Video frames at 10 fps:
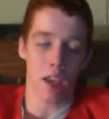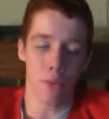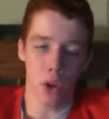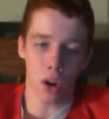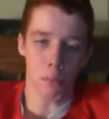
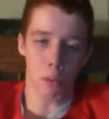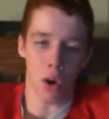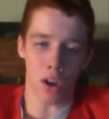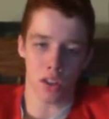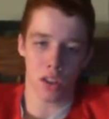If you go to
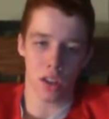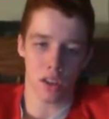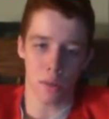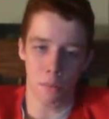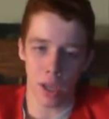Boston,
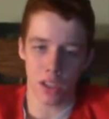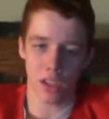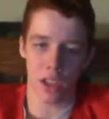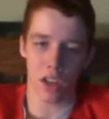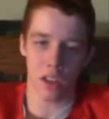it's a big
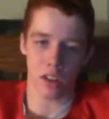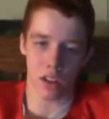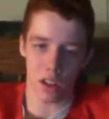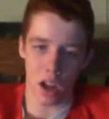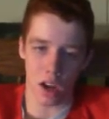city, there's
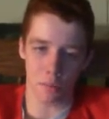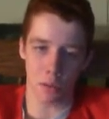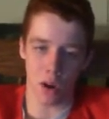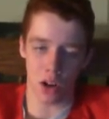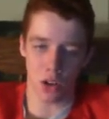a lot of
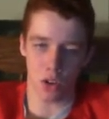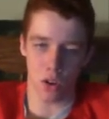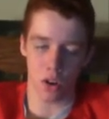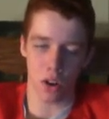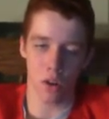pressure
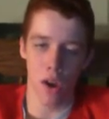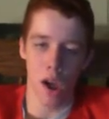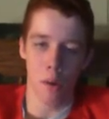on you,